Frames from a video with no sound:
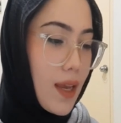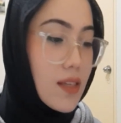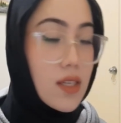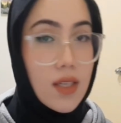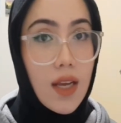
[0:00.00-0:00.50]
And
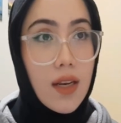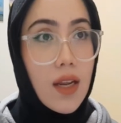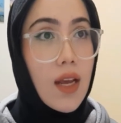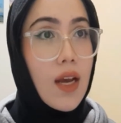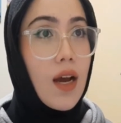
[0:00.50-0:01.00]
she said,
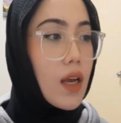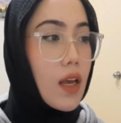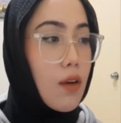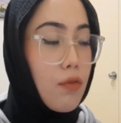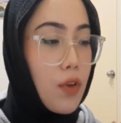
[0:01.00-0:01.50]

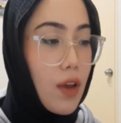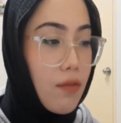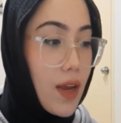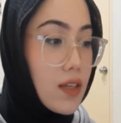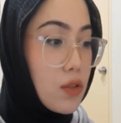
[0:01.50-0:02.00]
if you have
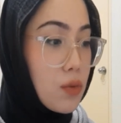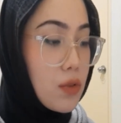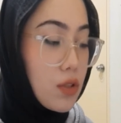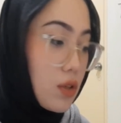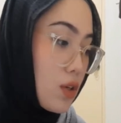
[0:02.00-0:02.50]
yet to
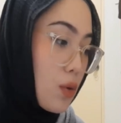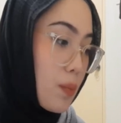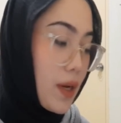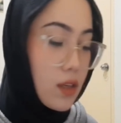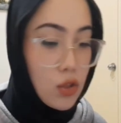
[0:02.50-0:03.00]
you know,
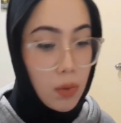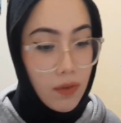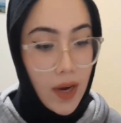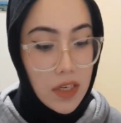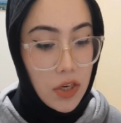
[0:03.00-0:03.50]
pick a
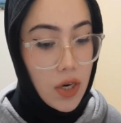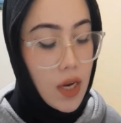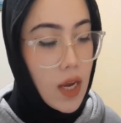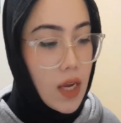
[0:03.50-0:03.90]
supervisor,